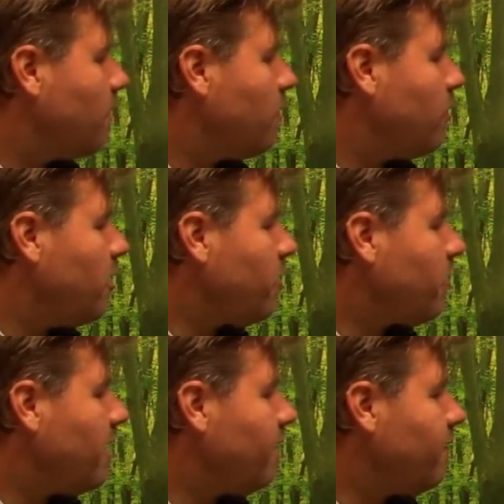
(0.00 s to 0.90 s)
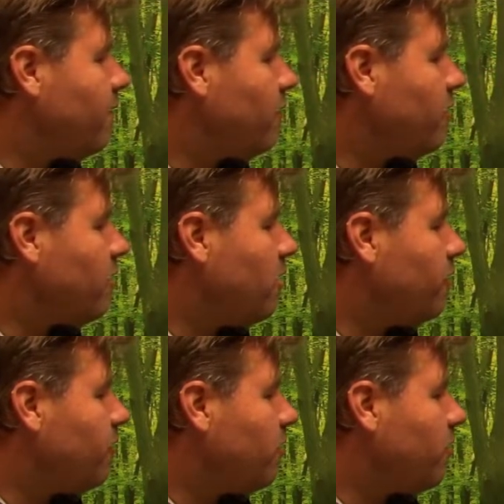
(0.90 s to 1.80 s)
We also have what's called
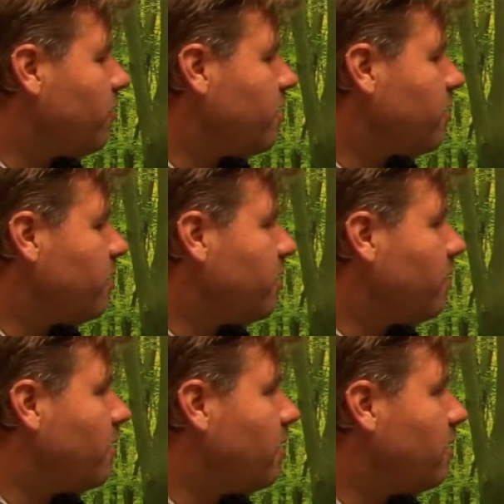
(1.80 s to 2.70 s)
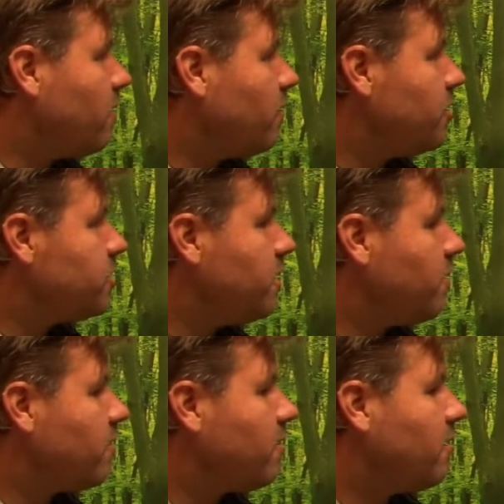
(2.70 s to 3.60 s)
the neurosensory integrator, which
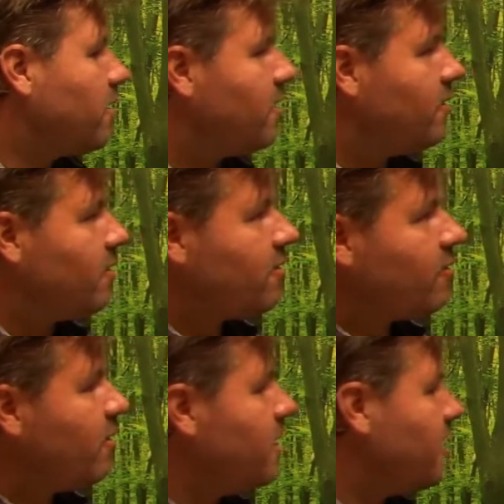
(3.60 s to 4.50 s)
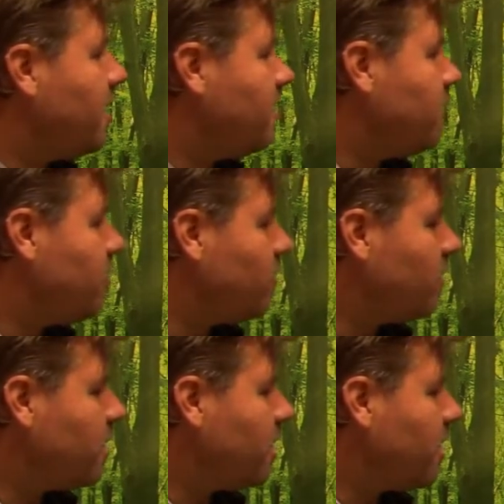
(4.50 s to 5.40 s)
is this screen again that you're
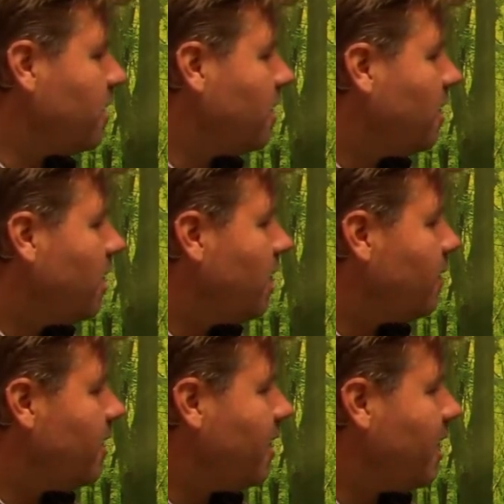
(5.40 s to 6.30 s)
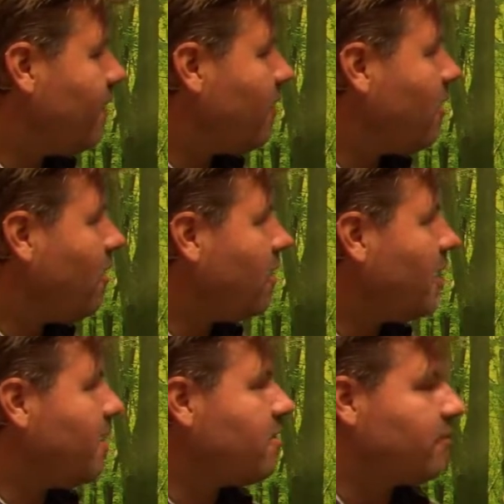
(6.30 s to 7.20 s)
looking at. And we have all
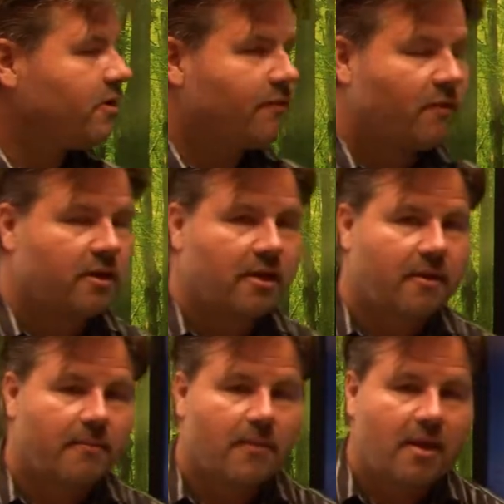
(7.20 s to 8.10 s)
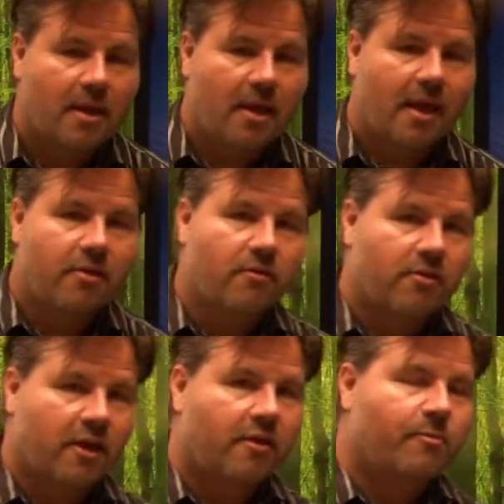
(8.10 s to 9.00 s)
kinds of different
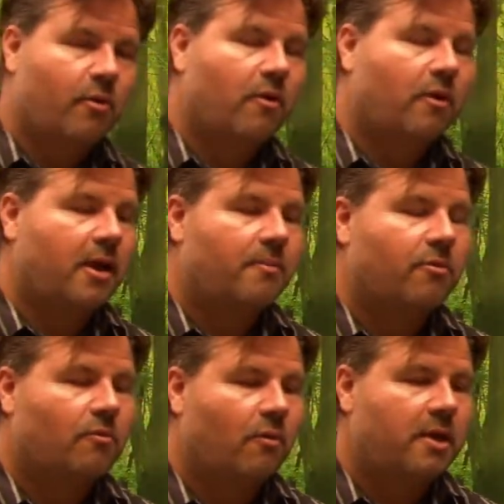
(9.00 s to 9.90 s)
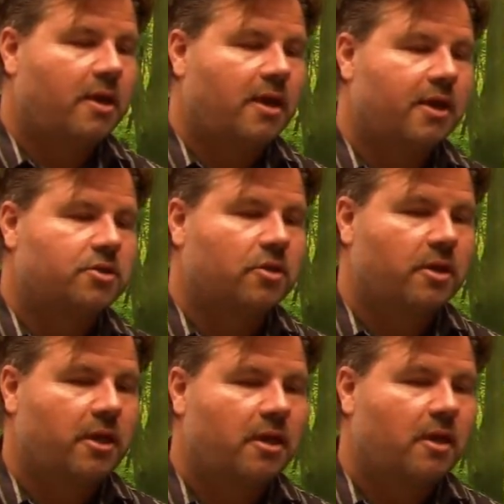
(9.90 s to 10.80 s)
exercise programs where we can
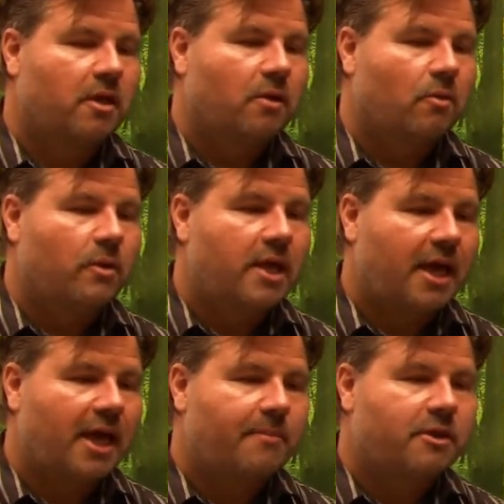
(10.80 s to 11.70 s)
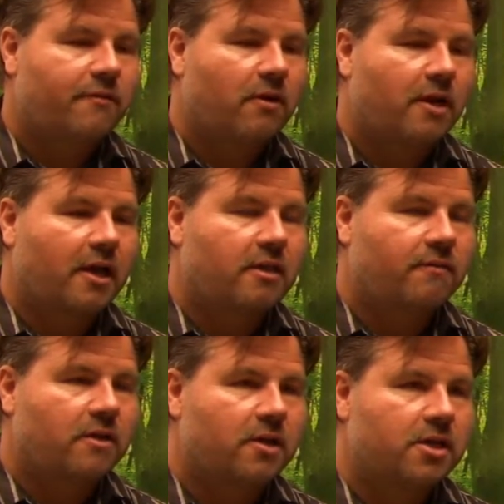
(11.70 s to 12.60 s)
actually rehab different kinds of
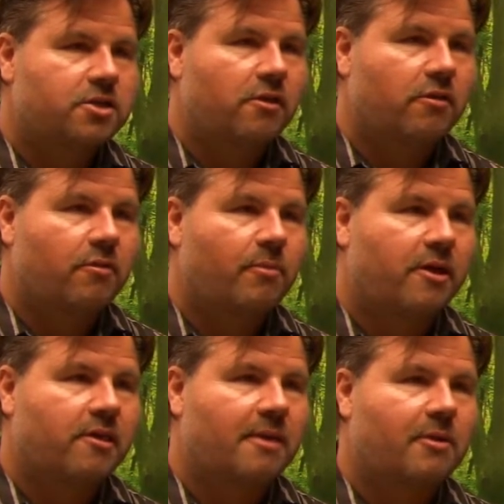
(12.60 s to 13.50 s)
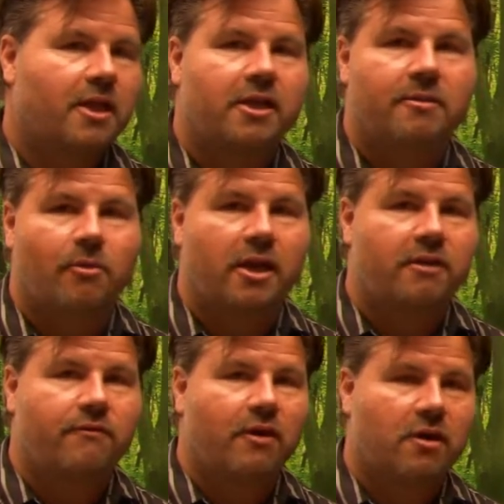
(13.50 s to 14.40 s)
conditions by stimulating the brain
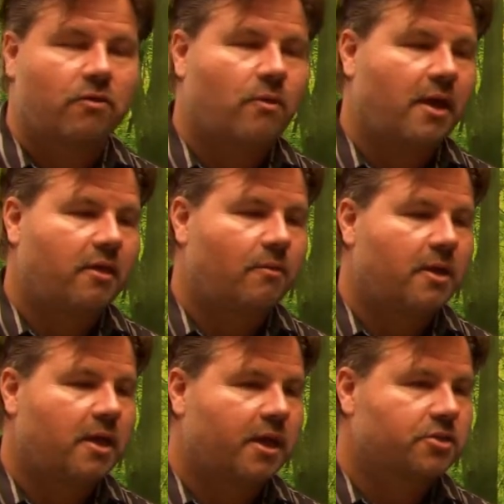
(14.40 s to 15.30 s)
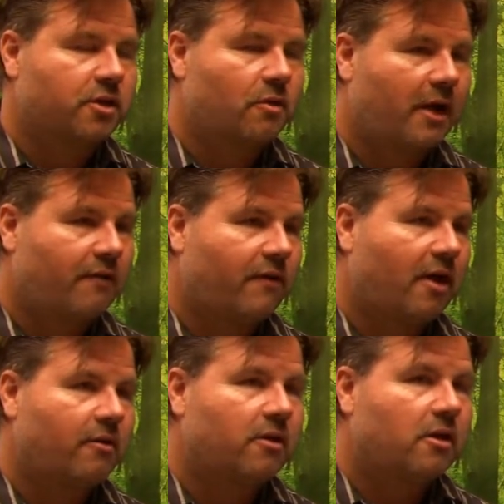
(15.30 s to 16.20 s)
in various ways. And we can actually graph
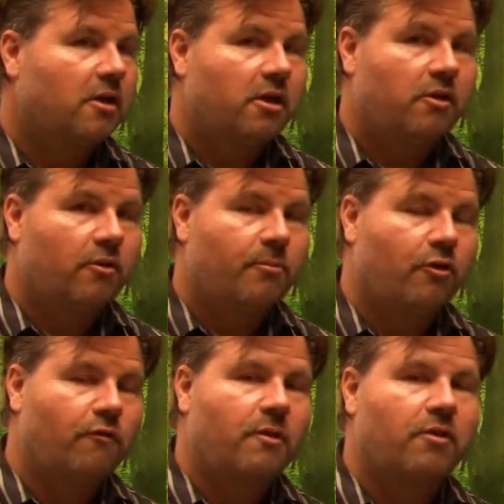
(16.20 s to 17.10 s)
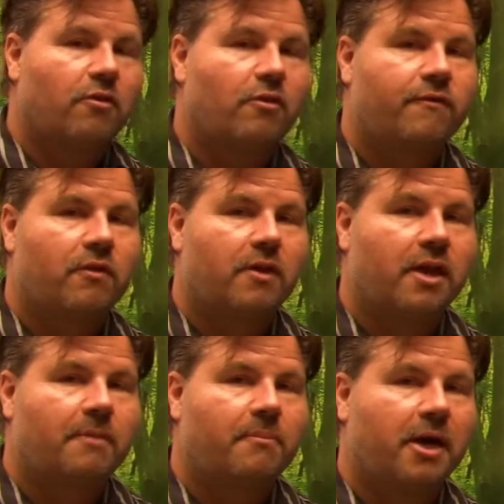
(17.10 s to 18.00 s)
out your improvement. So if you're
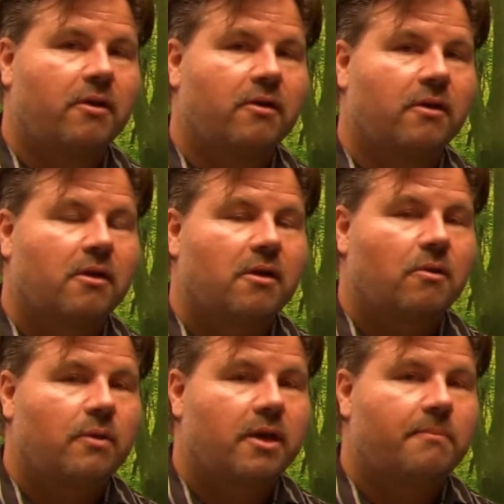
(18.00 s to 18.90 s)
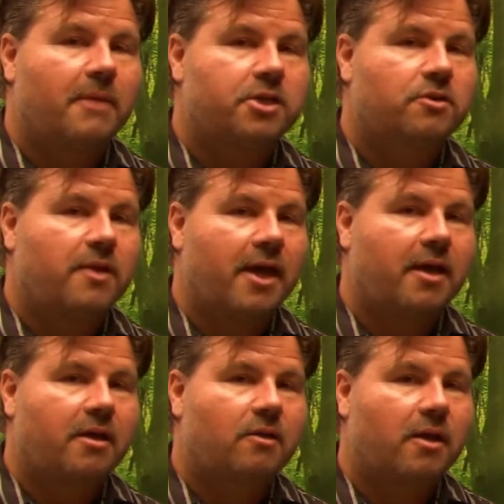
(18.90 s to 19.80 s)
getting better, we can measure
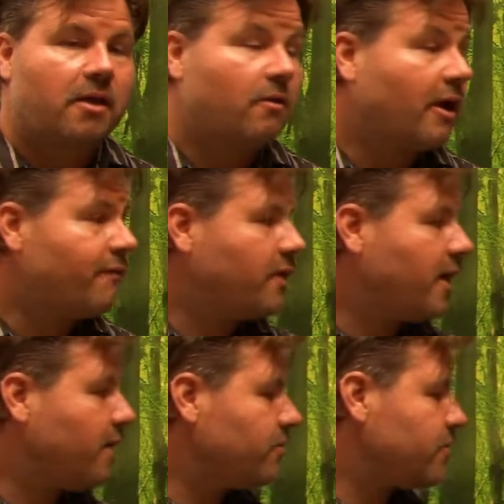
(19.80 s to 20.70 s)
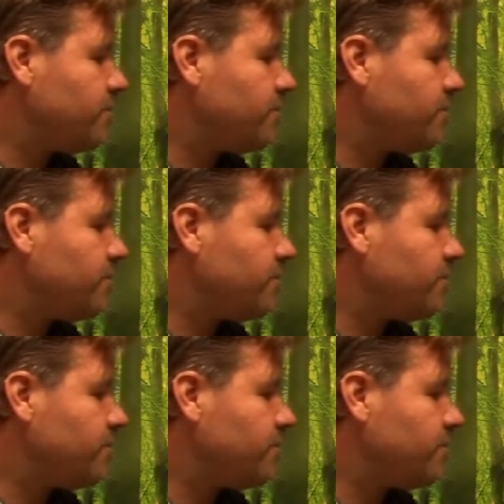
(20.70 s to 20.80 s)
that and graph it out.